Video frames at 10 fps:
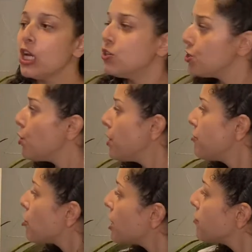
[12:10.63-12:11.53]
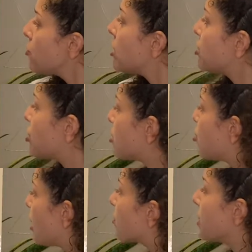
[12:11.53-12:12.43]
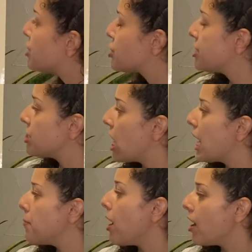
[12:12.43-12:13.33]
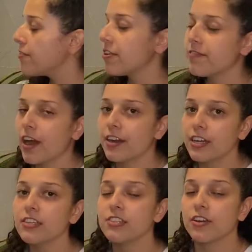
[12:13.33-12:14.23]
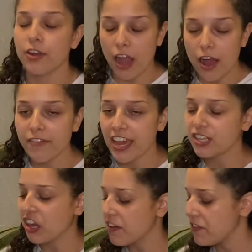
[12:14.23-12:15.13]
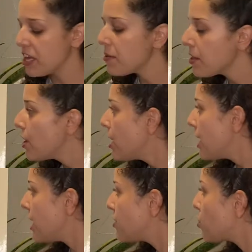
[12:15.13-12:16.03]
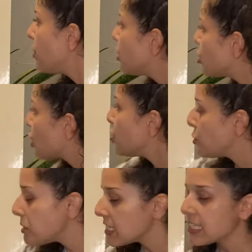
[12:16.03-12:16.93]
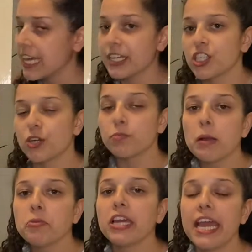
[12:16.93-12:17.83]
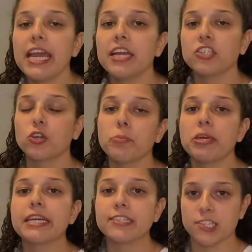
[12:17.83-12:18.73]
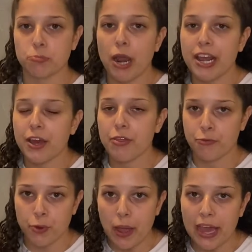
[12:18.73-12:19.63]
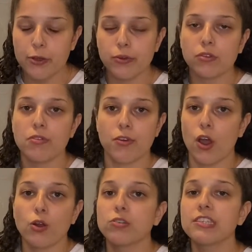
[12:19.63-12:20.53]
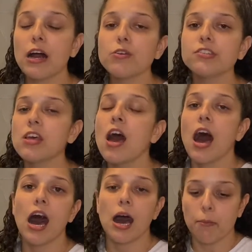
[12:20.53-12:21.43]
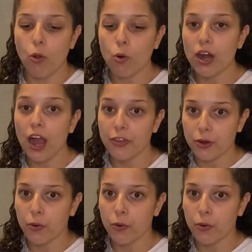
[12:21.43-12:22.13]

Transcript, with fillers: So if you kind of look at just the generation time of virus or of HIV, it's going to start doing its thing. It's going to replicate and it's going to begin spreading throughout the host cells um, or other